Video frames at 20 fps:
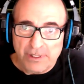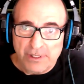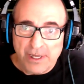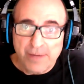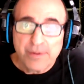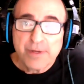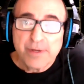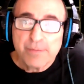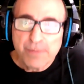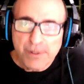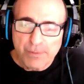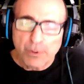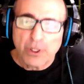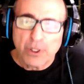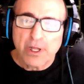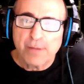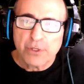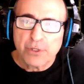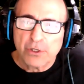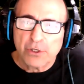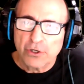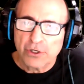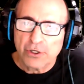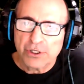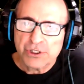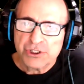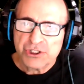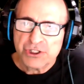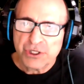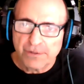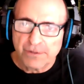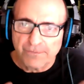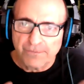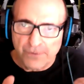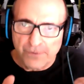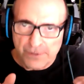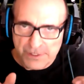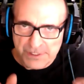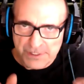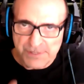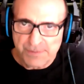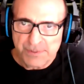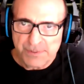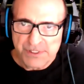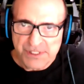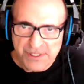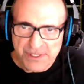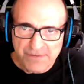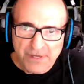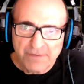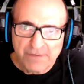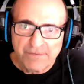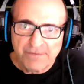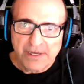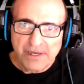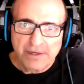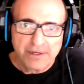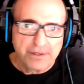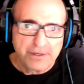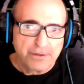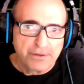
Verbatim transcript: I mean, people come to Cook n' Share for a specific event